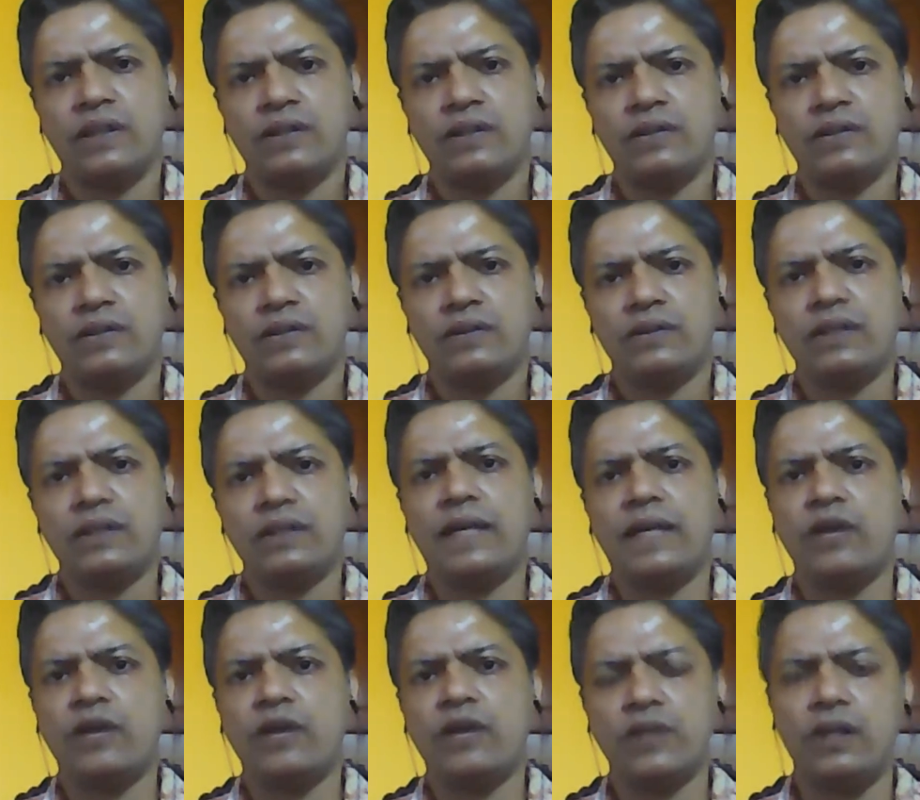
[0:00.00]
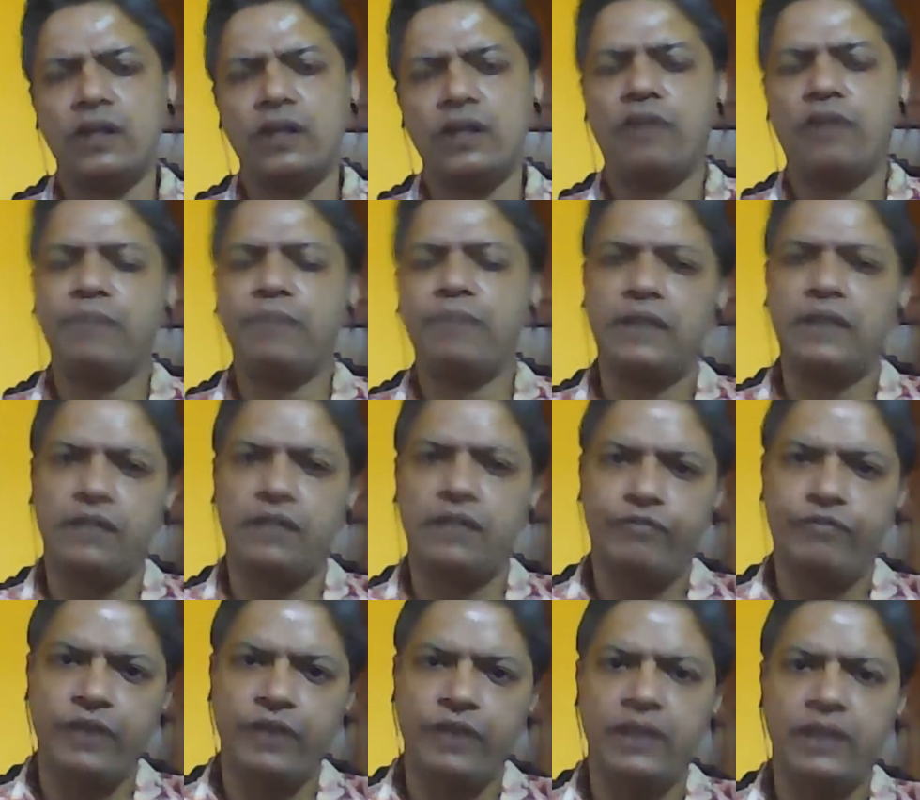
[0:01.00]
This arousal of pity and
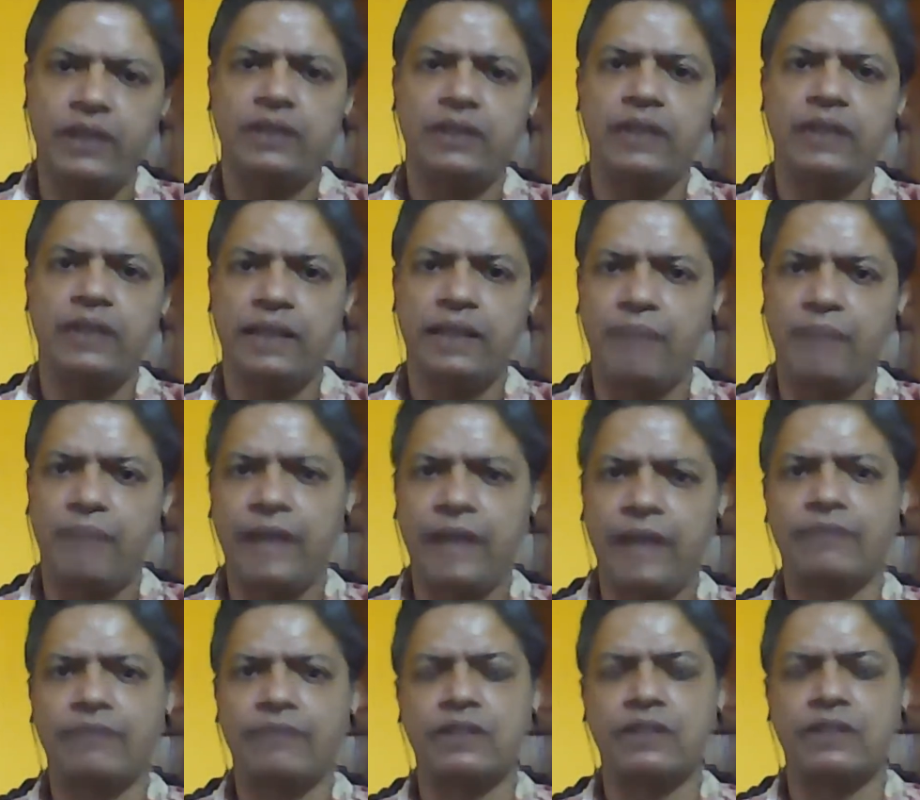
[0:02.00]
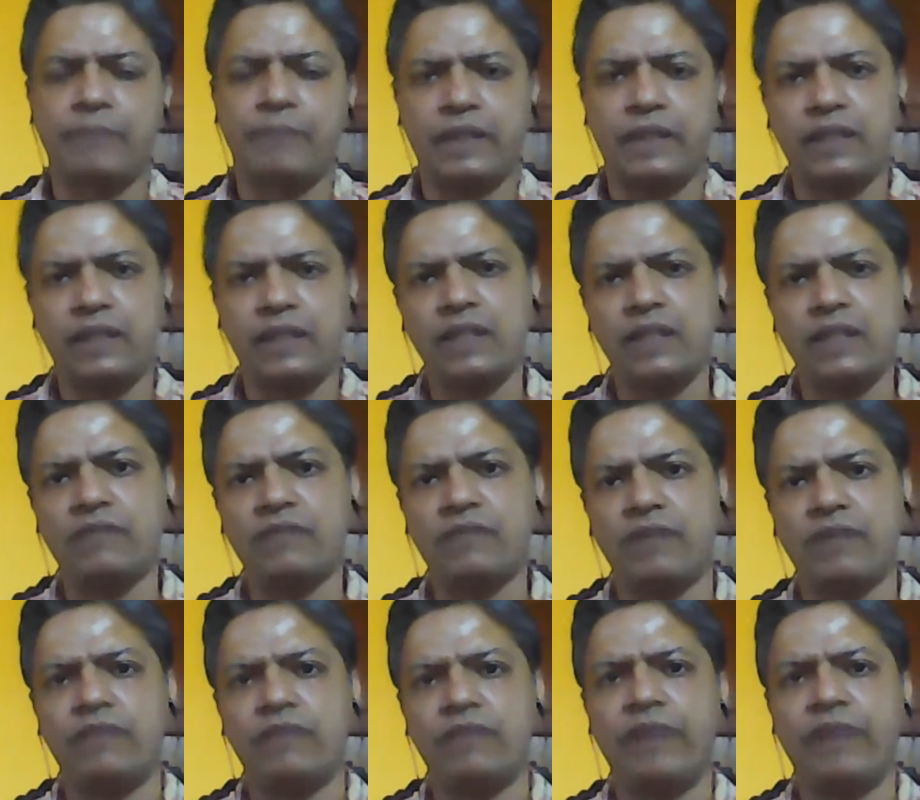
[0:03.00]
fear in the mind of the spectators
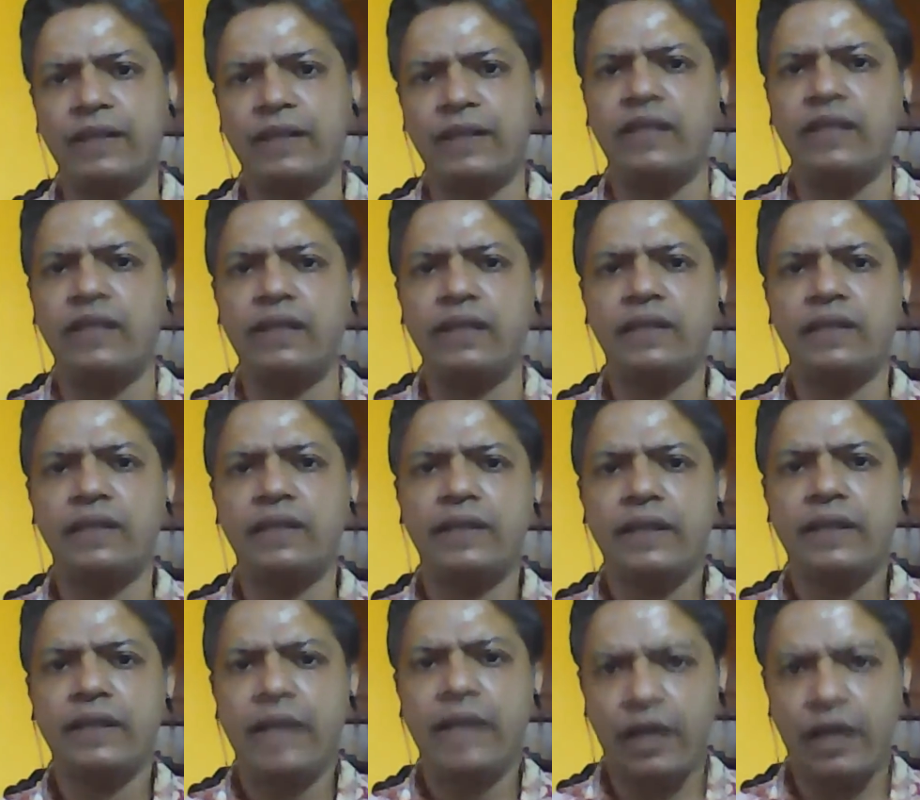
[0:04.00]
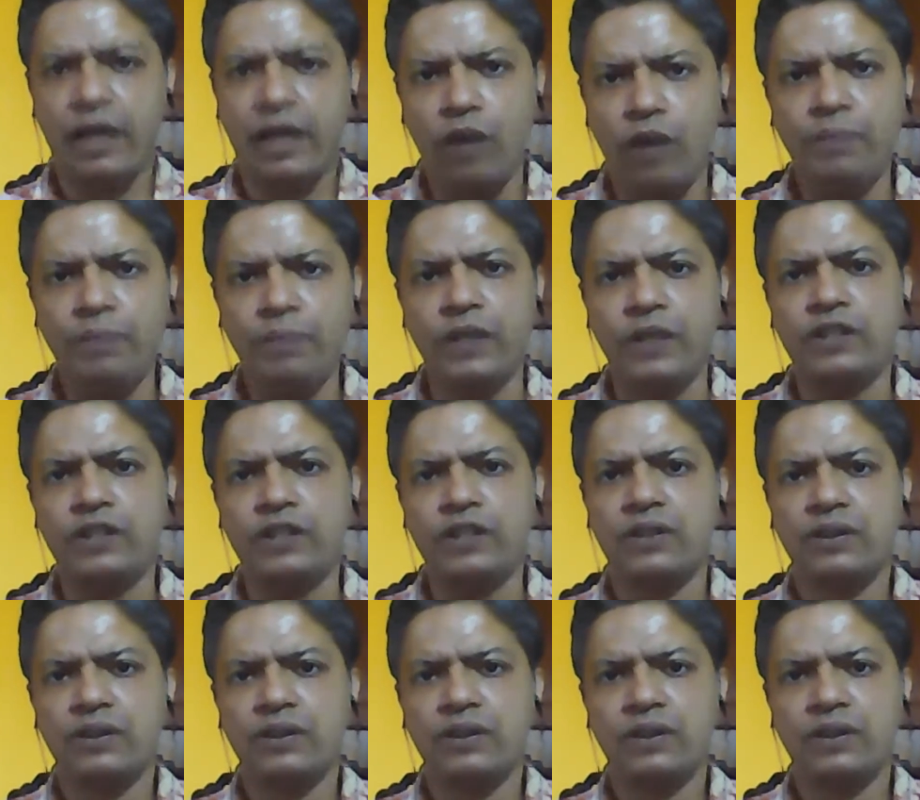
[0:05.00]
will finally accomplish,
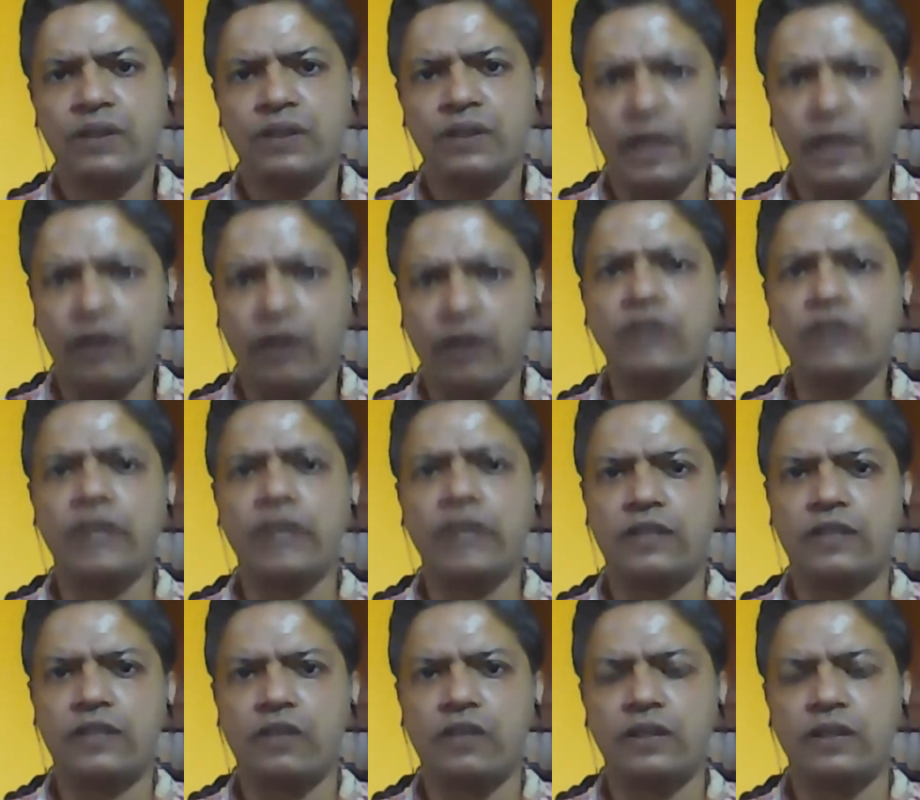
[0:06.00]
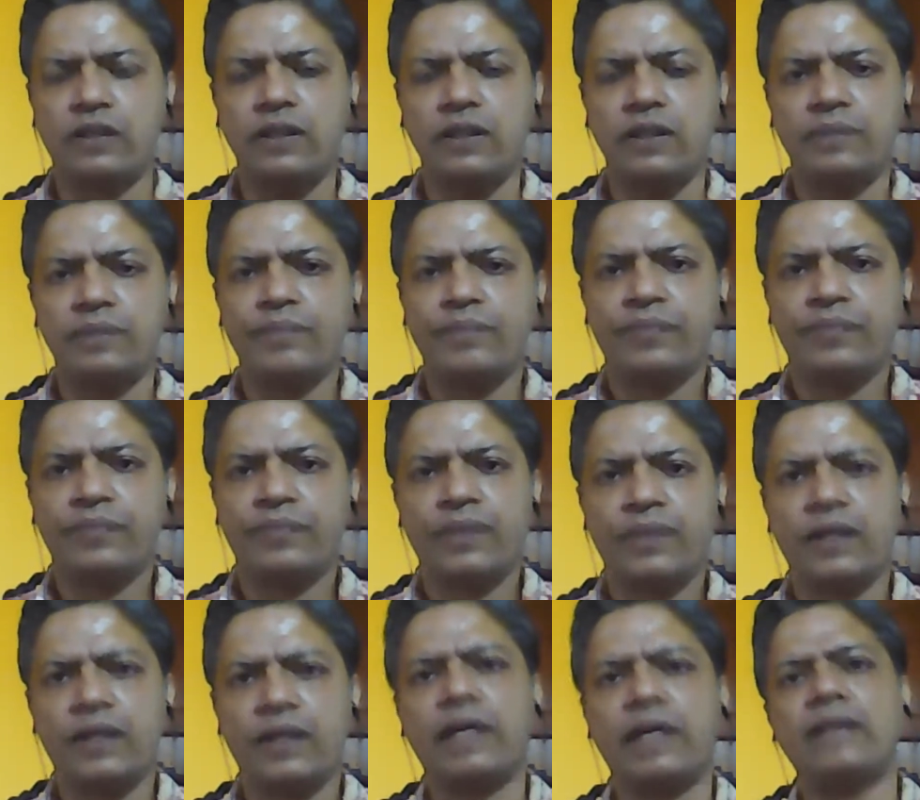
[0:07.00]
according to Aristotle,
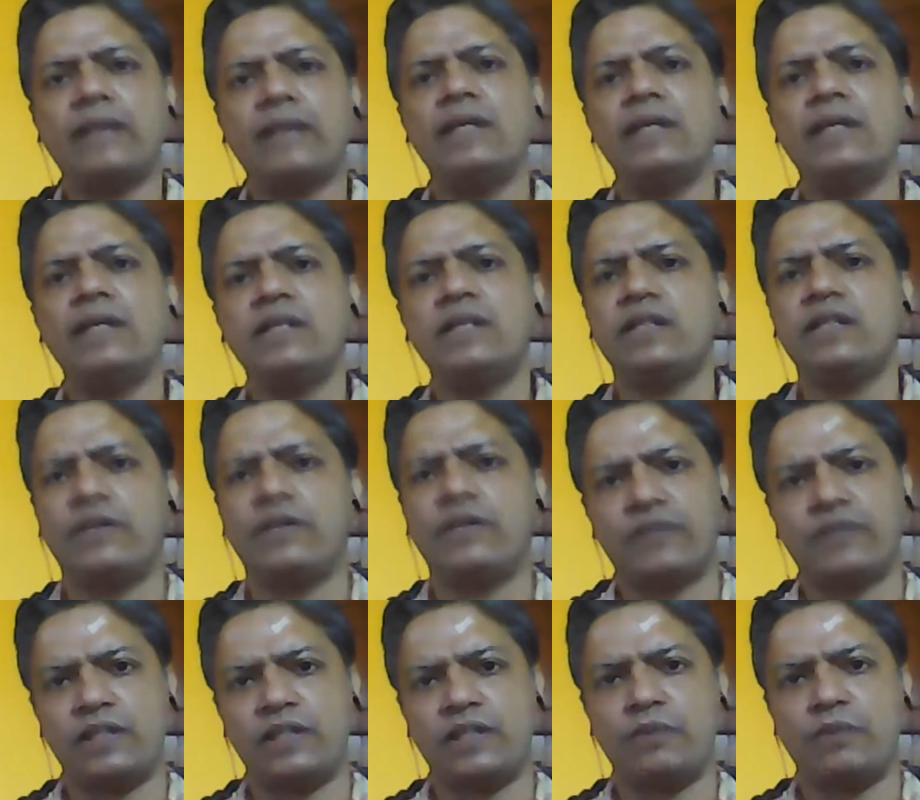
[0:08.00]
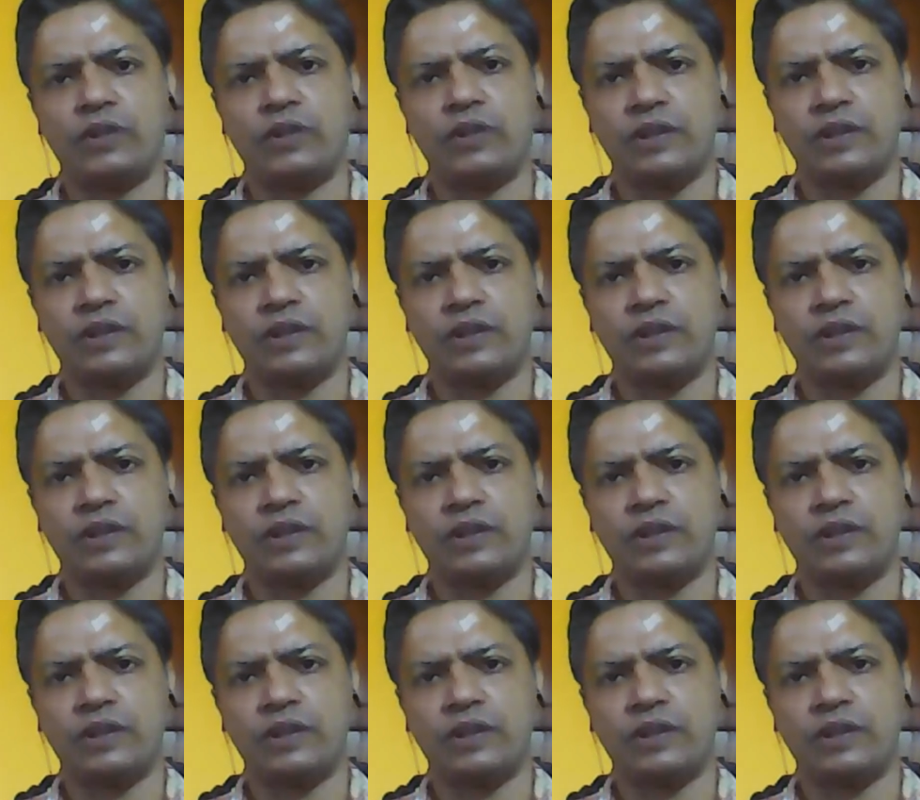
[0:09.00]
the catharsis of such emotion.